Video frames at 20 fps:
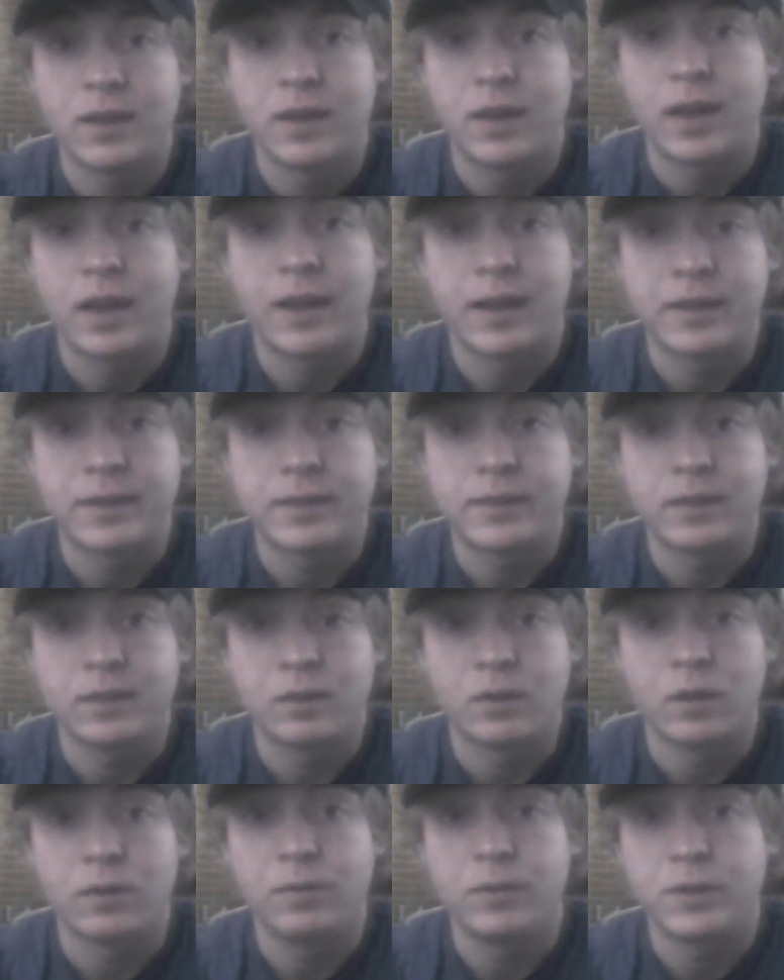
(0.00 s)
I honestly
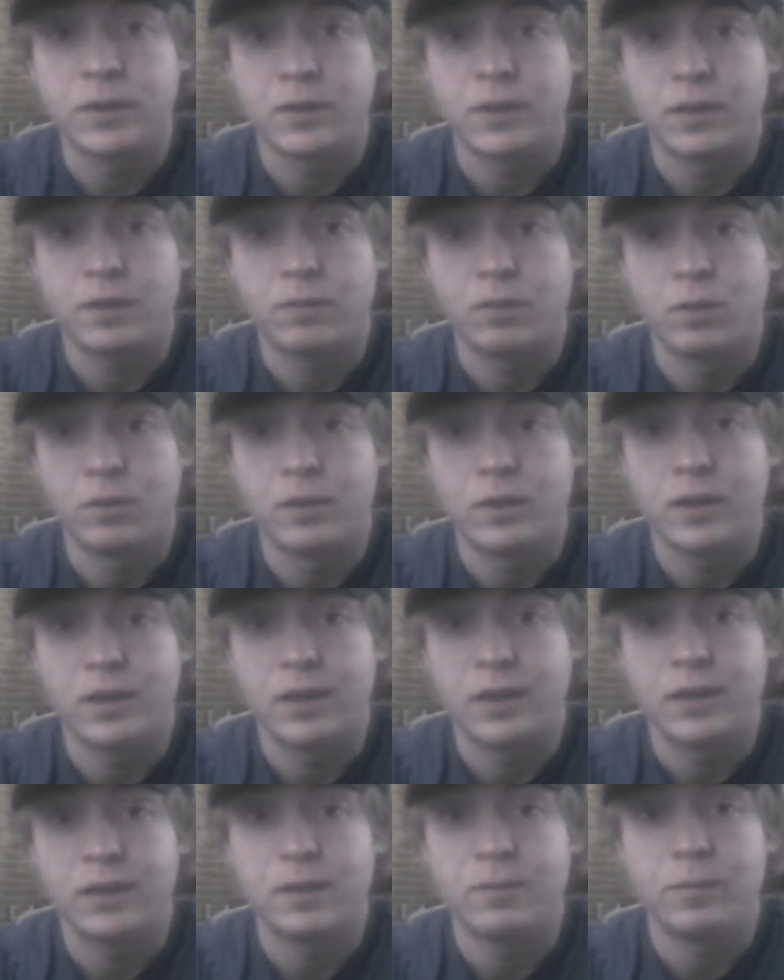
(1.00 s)
thought if you shut down
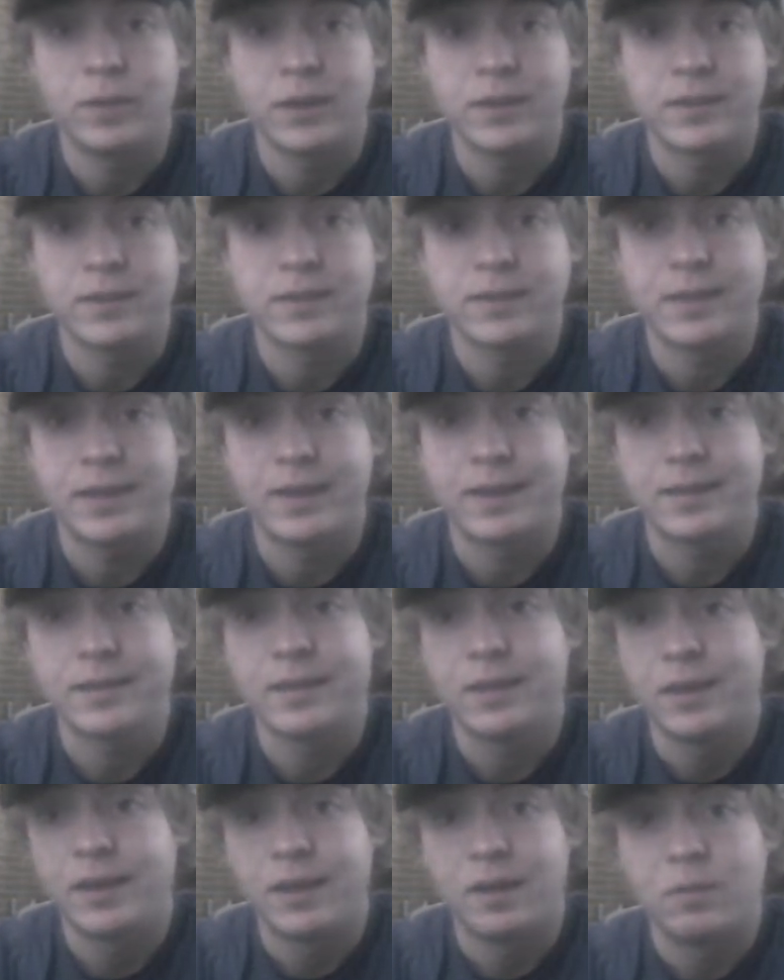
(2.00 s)
Forte, picks and sacks.
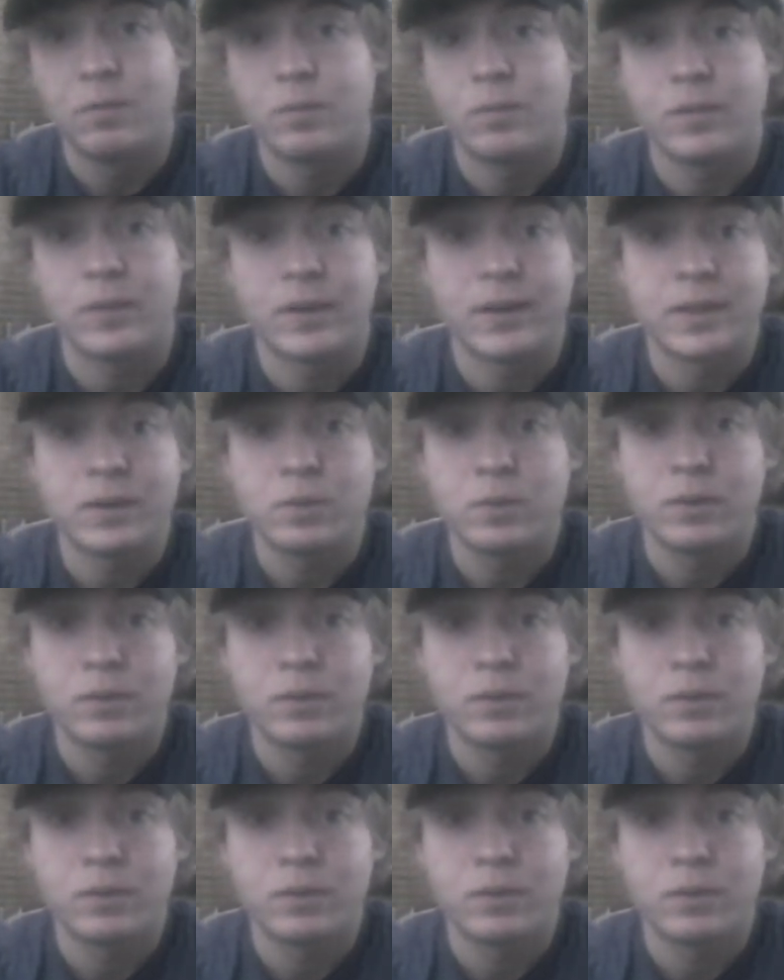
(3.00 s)
I guess we didn't